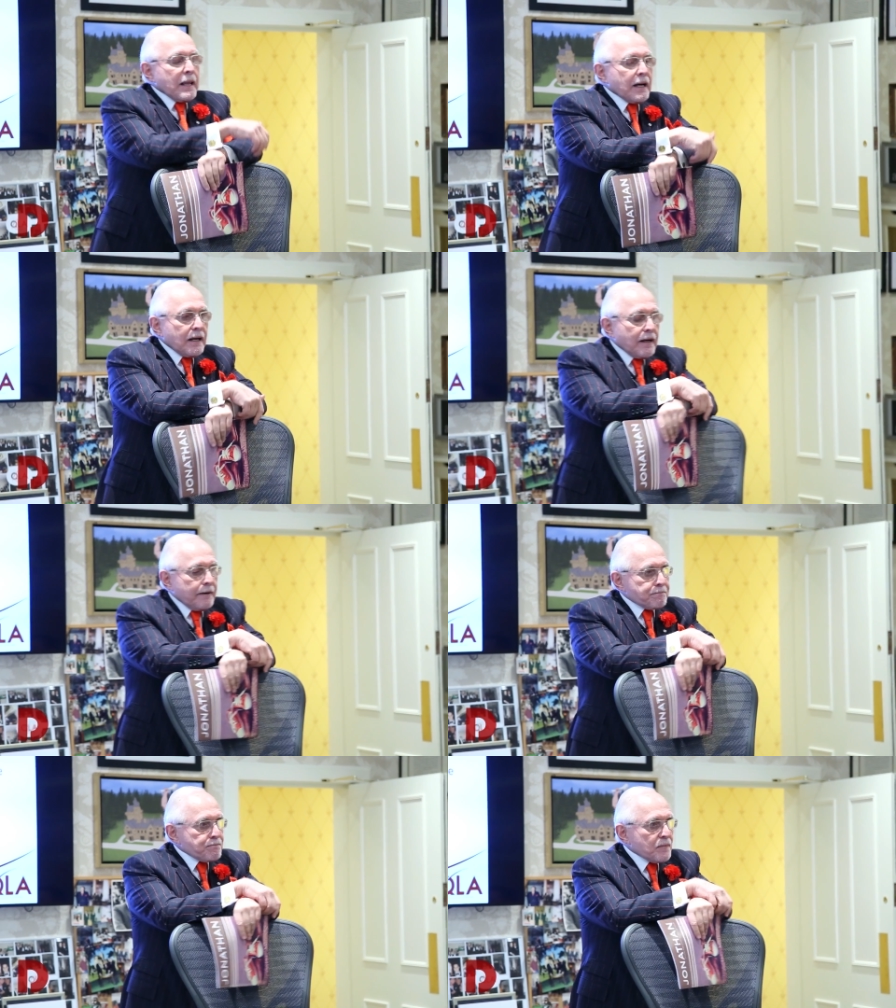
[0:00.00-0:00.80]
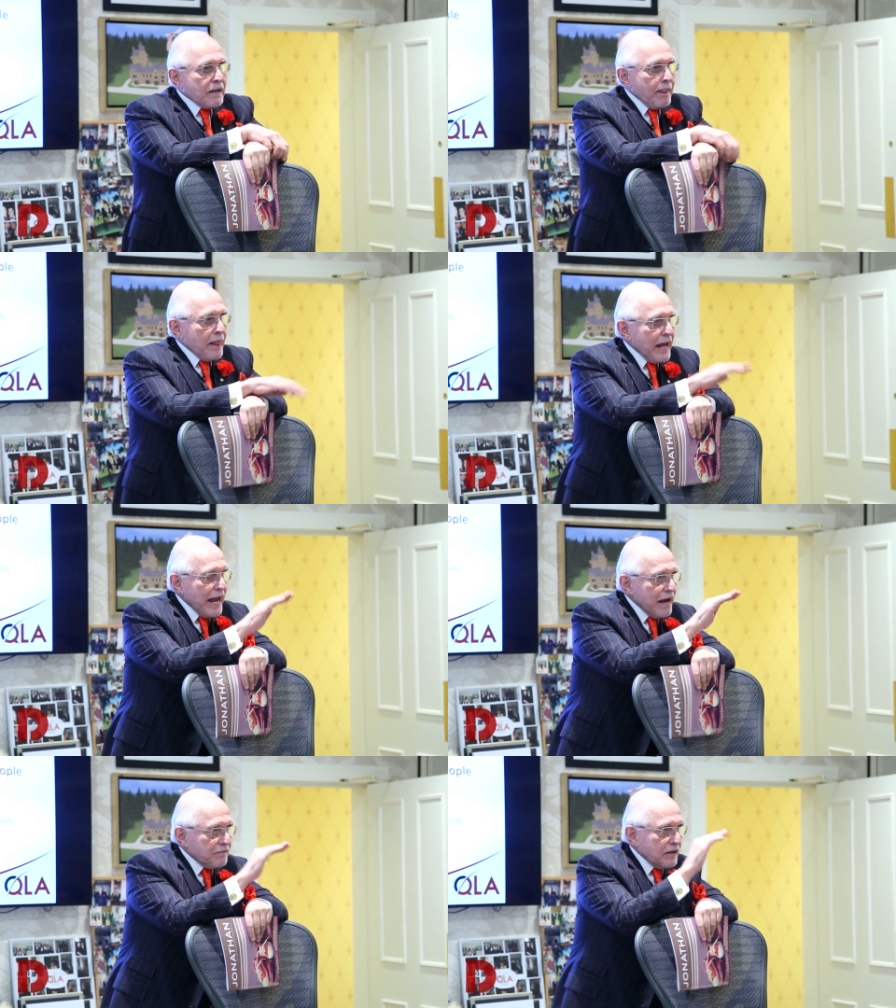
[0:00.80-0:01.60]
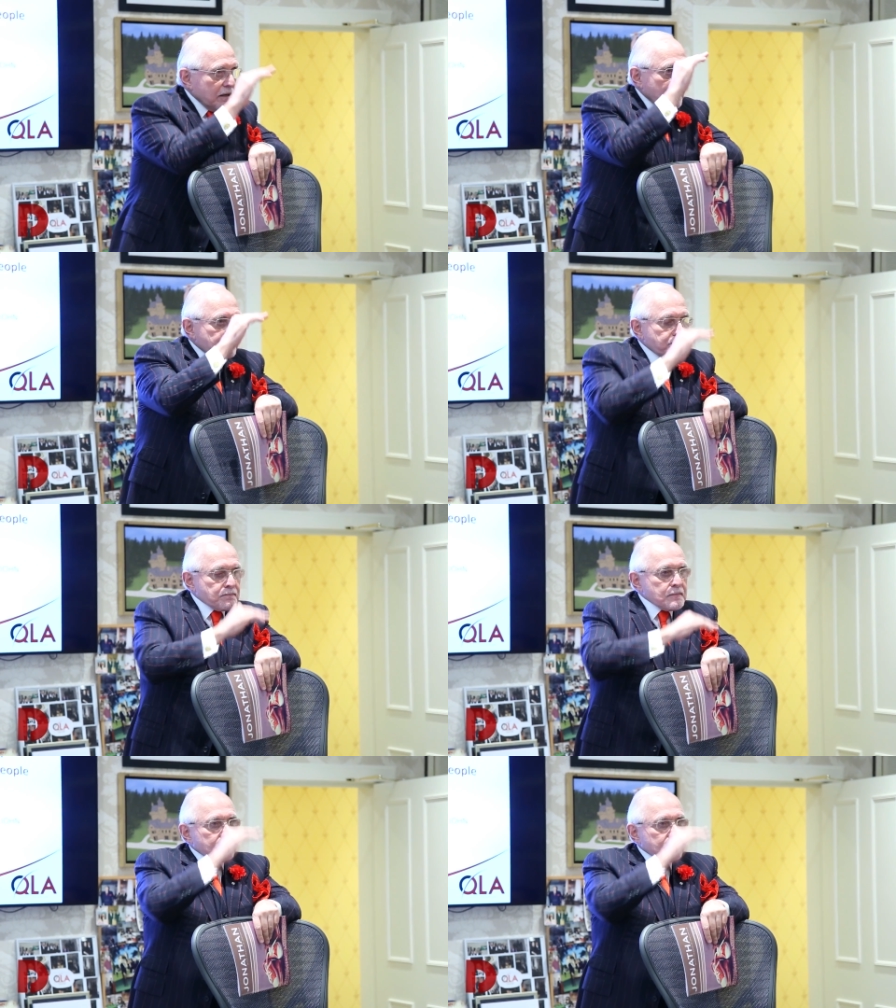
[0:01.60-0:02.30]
um, have um,